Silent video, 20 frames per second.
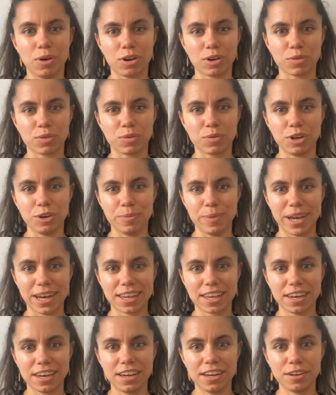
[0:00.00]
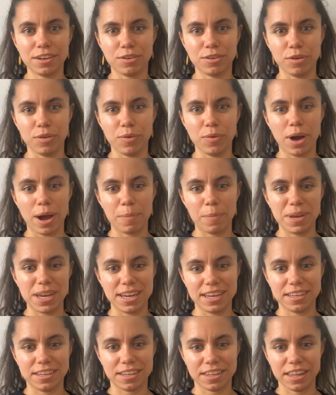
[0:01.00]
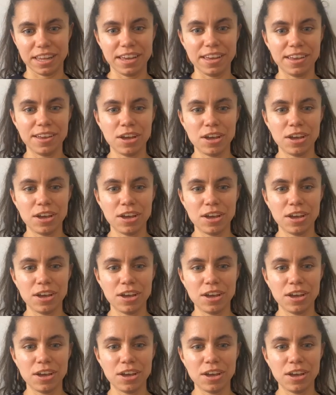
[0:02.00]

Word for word: Oxford University to do a PhD,